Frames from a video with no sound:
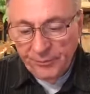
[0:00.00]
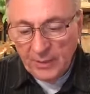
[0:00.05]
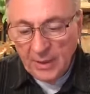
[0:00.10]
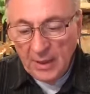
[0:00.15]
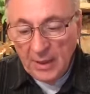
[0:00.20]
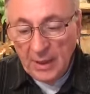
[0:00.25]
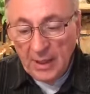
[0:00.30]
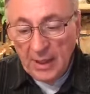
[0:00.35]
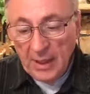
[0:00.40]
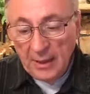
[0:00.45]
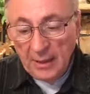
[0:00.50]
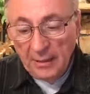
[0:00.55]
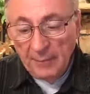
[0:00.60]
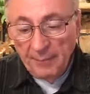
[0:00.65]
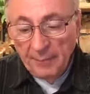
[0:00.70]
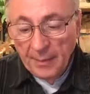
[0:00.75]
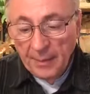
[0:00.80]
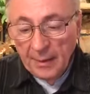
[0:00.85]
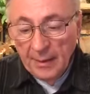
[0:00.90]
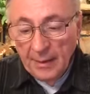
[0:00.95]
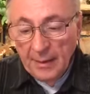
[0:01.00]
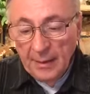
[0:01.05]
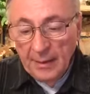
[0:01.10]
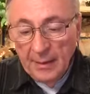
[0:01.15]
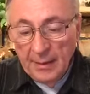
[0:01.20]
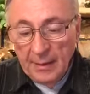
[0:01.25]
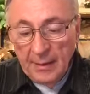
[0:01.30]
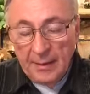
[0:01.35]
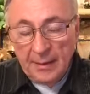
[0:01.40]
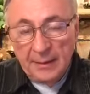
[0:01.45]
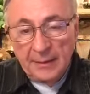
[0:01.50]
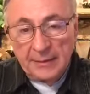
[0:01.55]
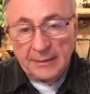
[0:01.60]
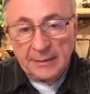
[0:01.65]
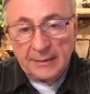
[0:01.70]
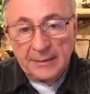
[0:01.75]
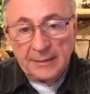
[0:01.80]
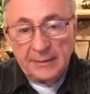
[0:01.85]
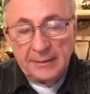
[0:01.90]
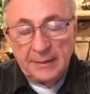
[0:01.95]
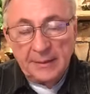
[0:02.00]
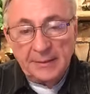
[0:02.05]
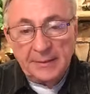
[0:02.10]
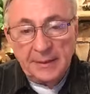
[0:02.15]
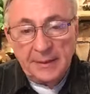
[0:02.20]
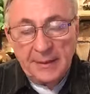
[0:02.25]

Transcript: there's a